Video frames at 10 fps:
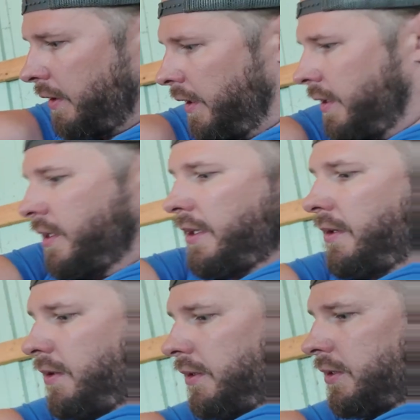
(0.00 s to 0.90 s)
and
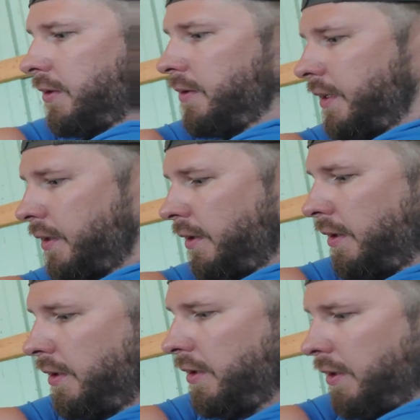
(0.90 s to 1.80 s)
continue unscrewing
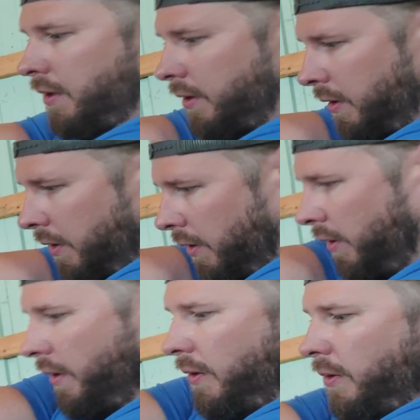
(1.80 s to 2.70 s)

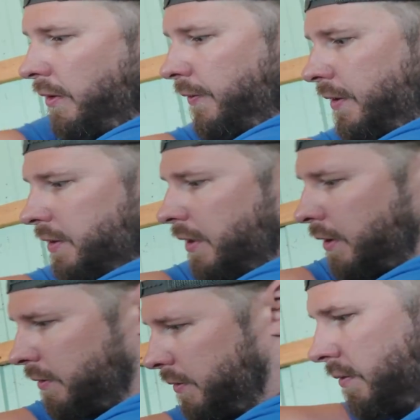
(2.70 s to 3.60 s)
the oil filter